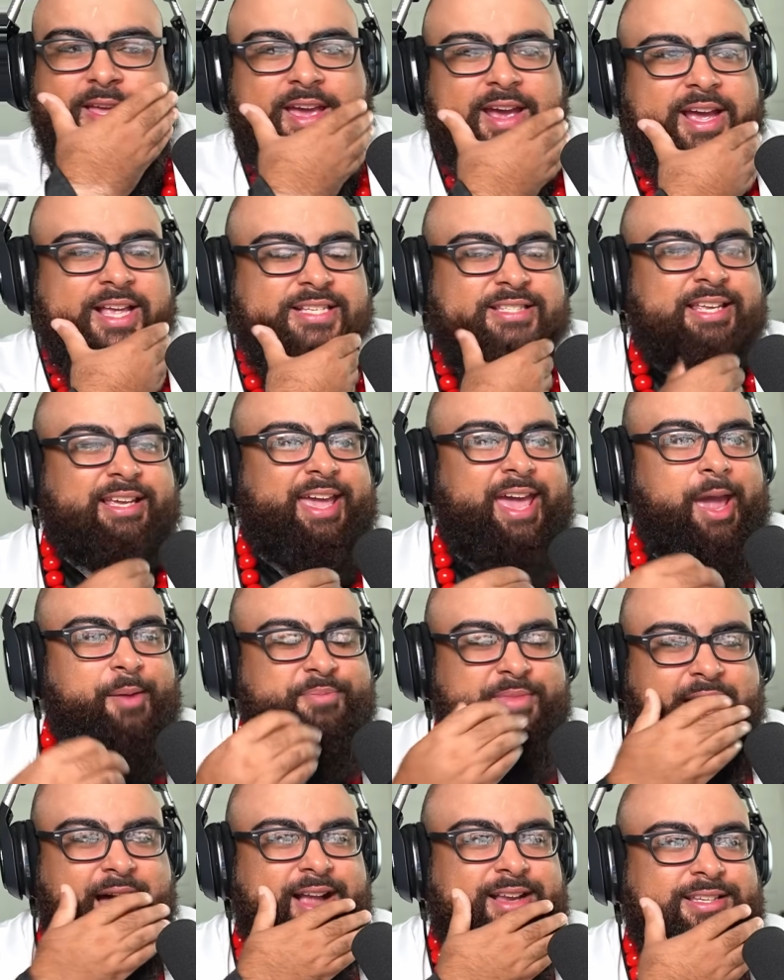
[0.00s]
It's the cape
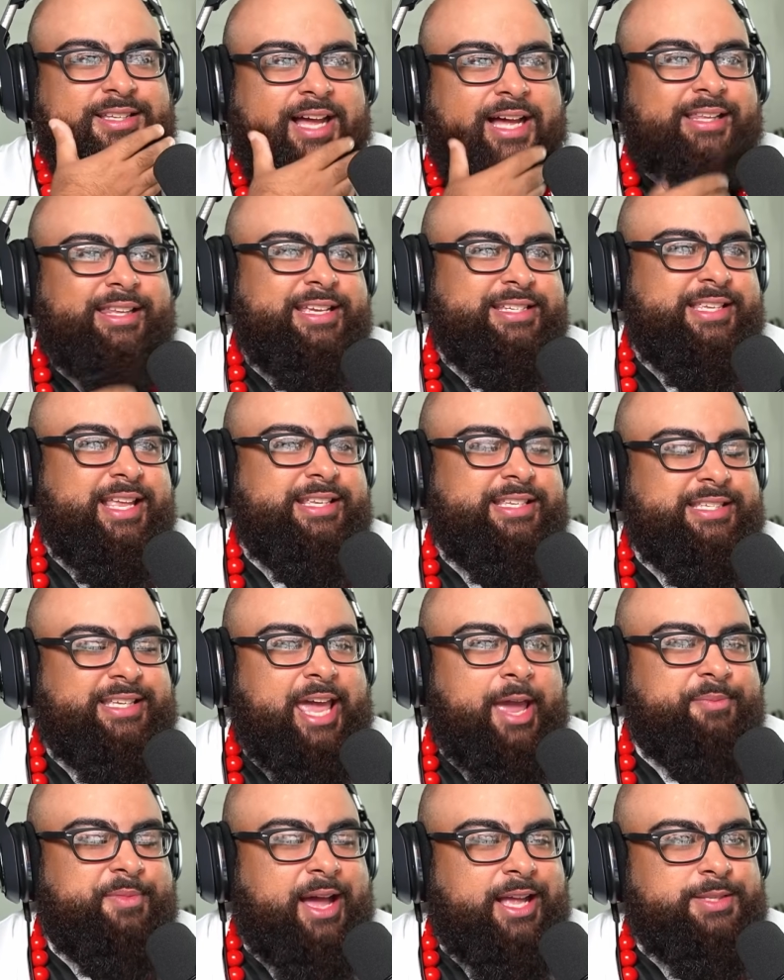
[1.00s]
that this is this
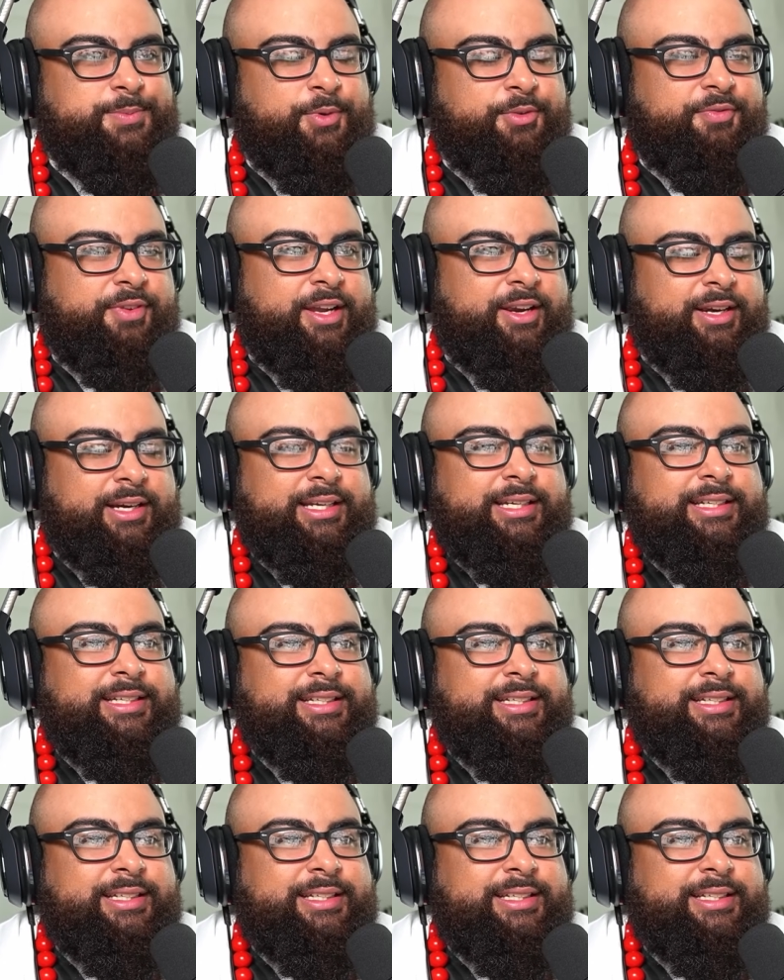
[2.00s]
cape that's more flair.